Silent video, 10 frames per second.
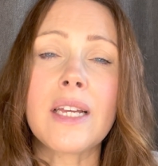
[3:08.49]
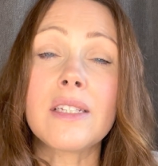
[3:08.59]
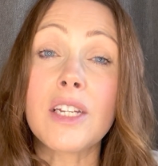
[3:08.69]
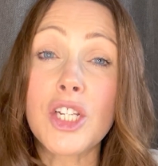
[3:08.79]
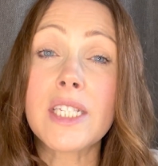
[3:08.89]
and
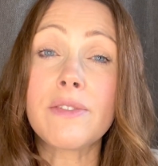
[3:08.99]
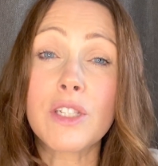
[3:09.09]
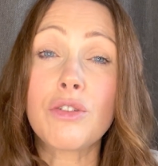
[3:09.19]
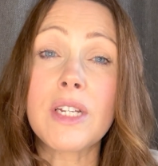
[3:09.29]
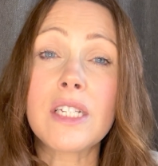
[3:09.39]
digestive
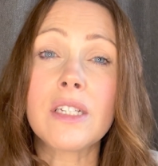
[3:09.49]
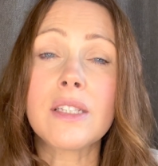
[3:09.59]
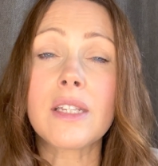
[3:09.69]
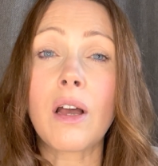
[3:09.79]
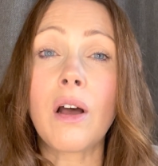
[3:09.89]

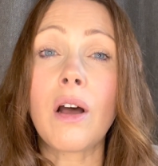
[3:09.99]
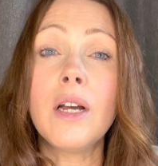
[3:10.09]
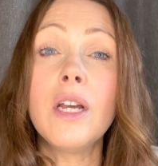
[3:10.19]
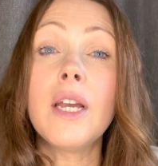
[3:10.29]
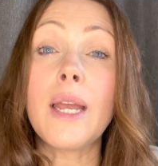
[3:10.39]
secretions are
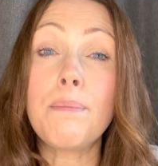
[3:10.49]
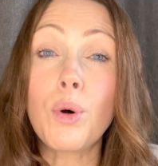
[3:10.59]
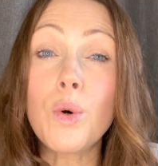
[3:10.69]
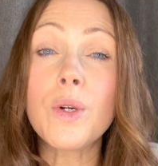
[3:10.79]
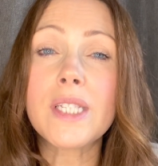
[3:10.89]

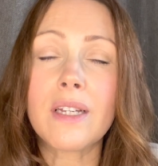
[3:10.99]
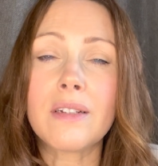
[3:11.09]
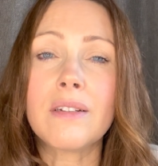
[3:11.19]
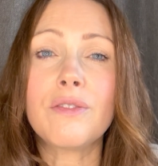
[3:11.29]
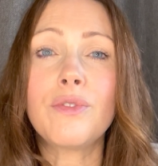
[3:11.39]

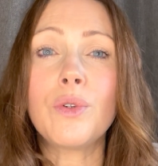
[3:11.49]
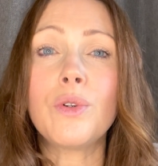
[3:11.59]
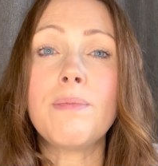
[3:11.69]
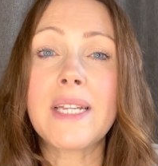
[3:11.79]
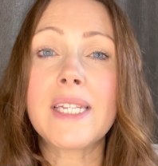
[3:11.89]
important
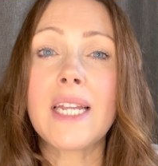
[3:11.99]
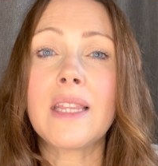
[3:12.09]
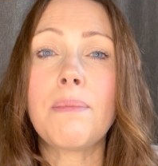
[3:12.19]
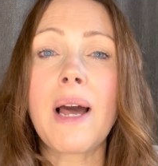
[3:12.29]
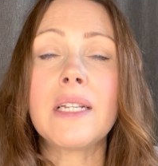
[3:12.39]
for maintaining
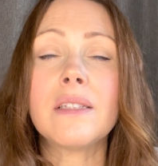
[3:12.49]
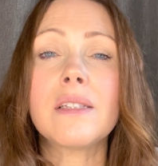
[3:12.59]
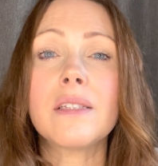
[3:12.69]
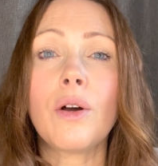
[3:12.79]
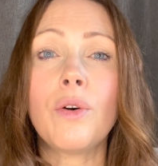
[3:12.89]
the
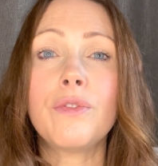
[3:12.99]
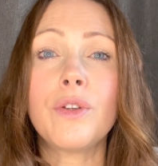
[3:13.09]
balance of